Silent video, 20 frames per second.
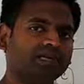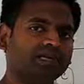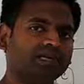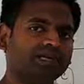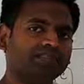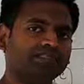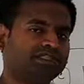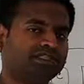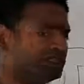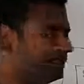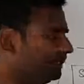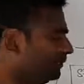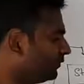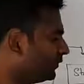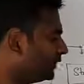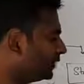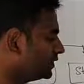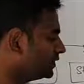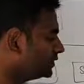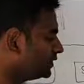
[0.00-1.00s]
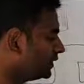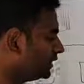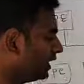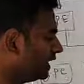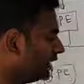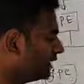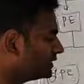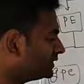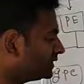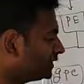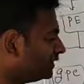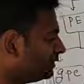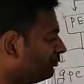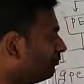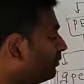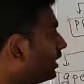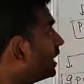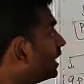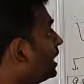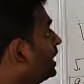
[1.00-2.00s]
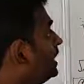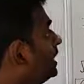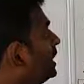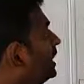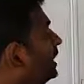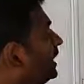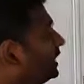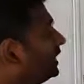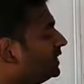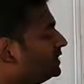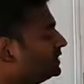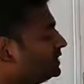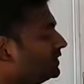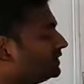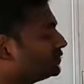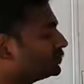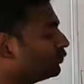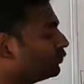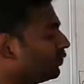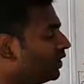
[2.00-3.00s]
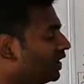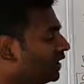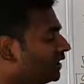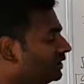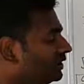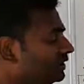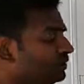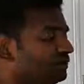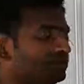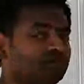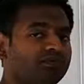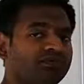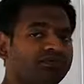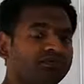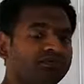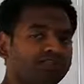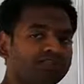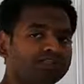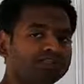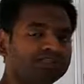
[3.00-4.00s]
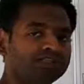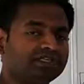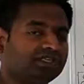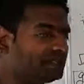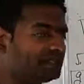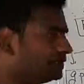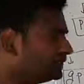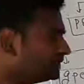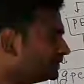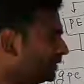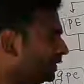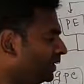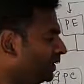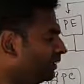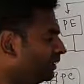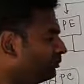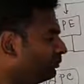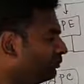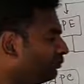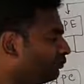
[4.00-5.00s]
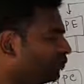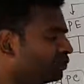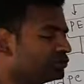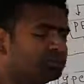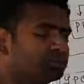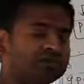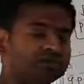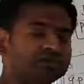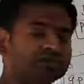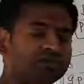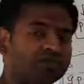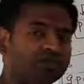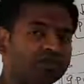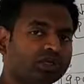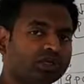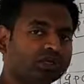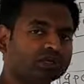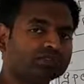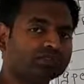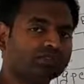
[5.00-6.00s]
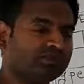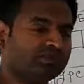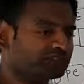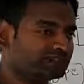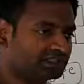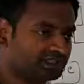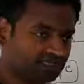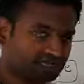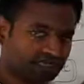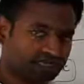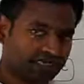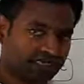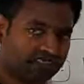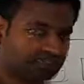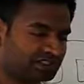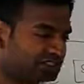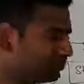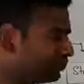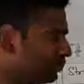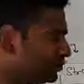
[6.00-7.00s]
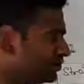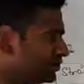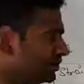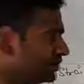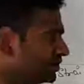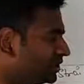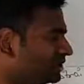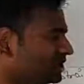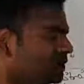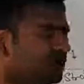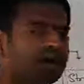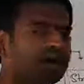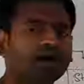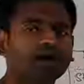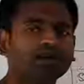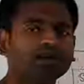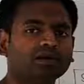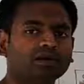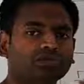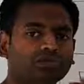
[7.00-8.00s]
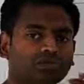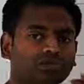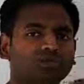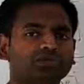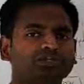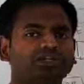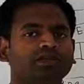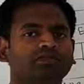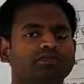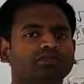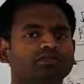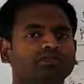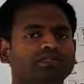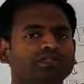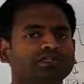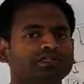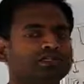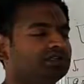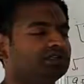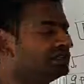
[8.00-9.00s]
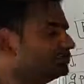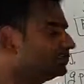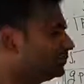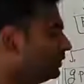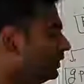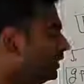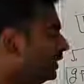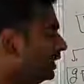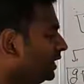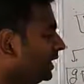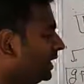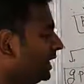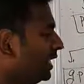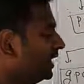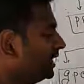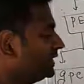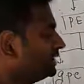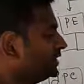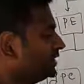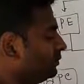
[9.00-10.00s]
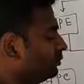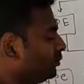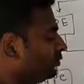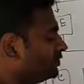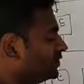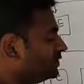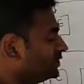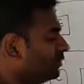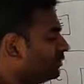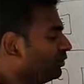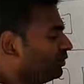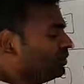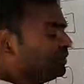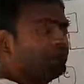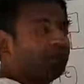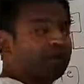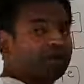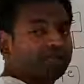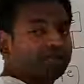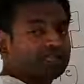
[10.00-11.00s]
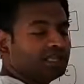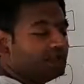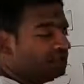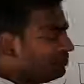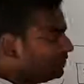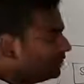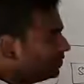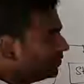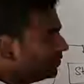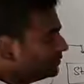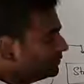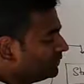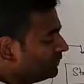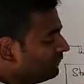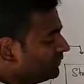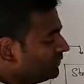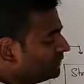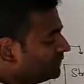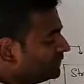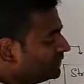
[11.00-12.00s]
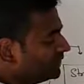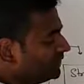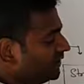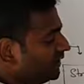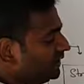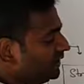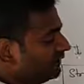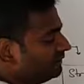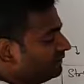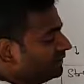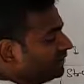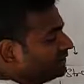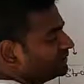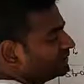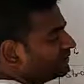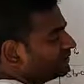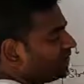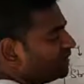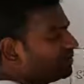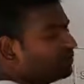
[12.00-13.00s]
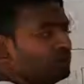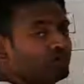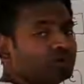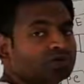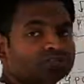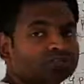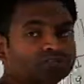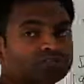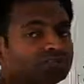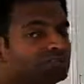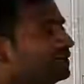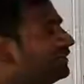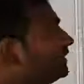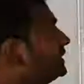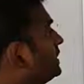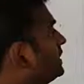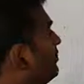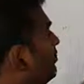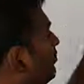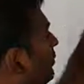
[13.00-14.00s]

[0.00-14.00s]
energy. So its mechanical energy is one which is possessed because of its rest position or motion position. So energy possessed by a body because of its state of rest or motion is